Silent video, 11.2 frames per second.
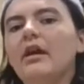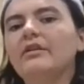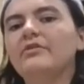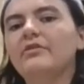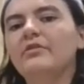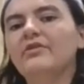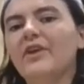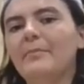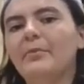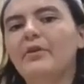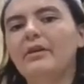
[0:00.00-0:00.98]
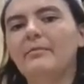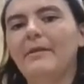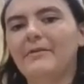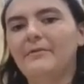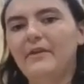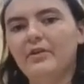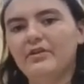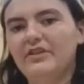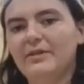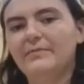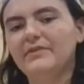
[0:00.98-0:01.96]
As soon as I put my
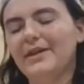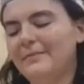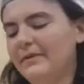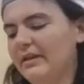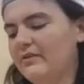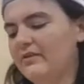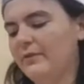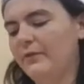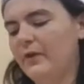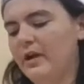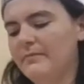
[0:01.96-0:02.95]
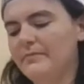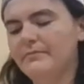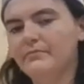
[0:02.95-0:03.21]
fingertips up against the frame,